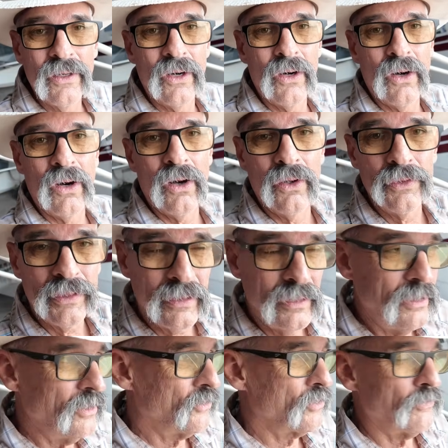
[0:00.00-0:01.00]
on
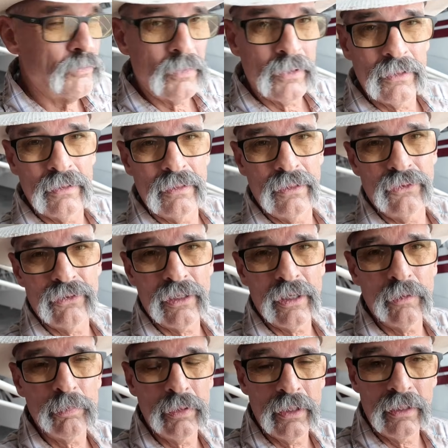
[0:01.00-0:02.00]
each of these
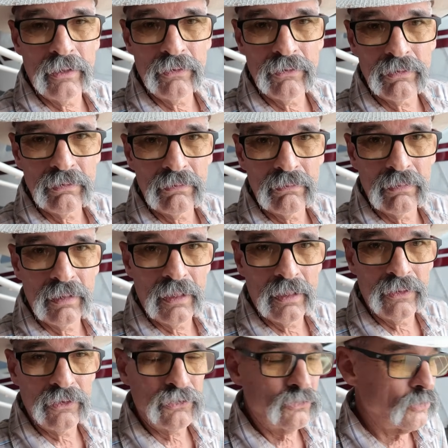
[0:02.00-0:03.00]
airplanes
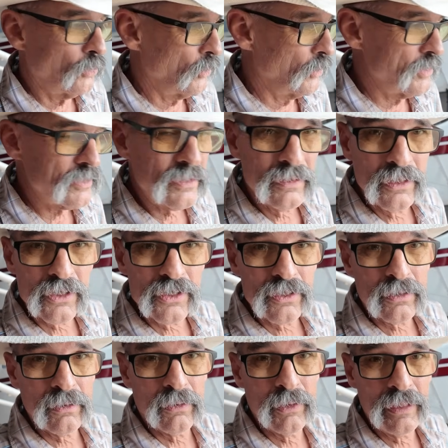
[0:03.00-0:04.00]
and the stories. This
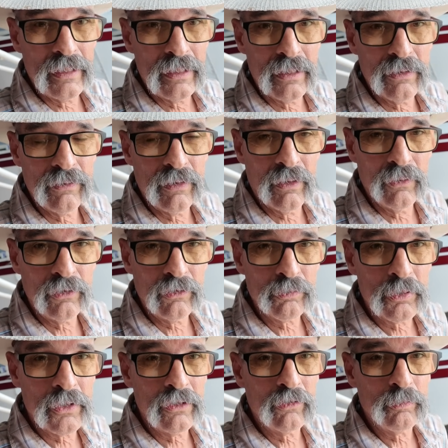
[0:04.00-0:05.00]
story here, though, is
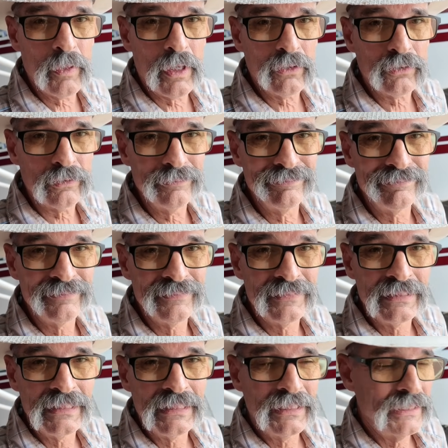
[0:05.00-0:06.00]
pretty special.
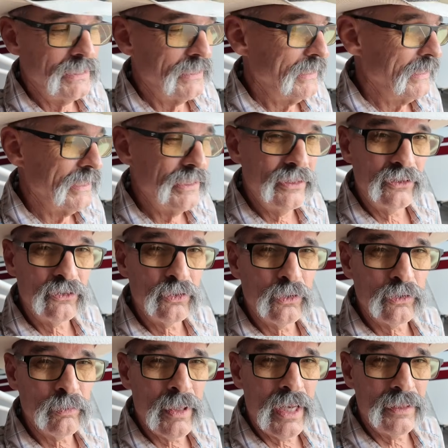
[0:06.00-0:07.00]
This
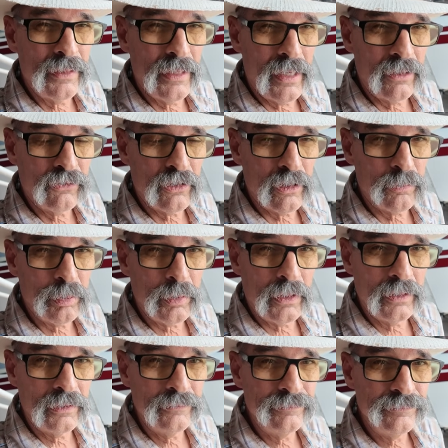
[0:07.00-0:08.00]
was my dad's
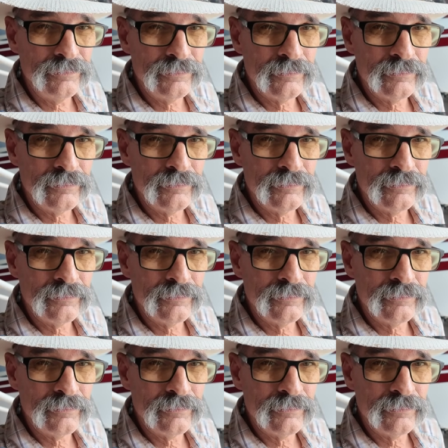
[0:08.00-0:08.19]
airplane.